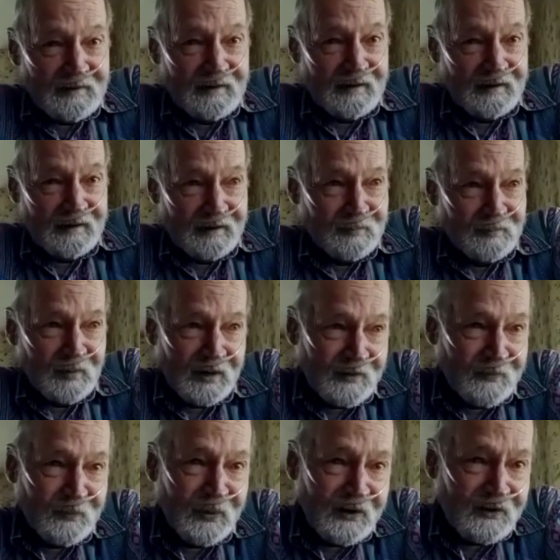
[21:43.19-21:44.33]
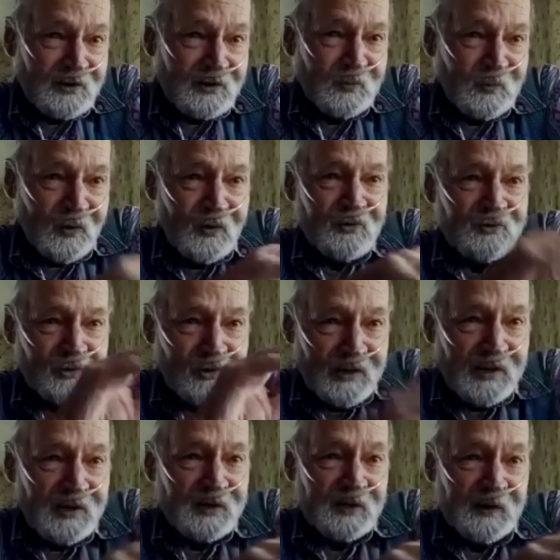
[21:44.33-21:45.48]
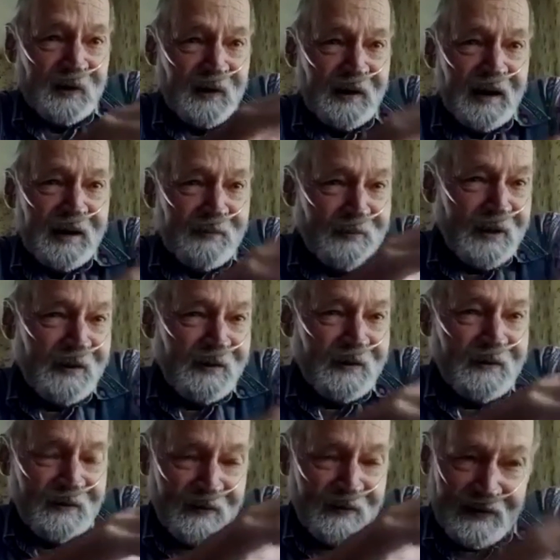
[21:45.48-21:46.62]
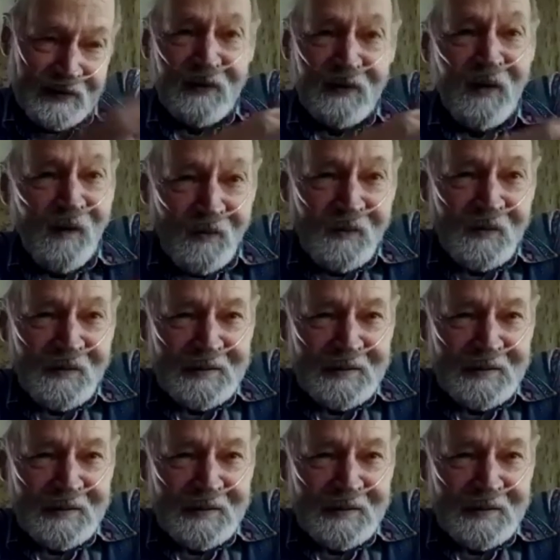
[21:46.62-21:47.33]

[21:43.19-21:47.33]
And my parents broke tradition and named me on their own.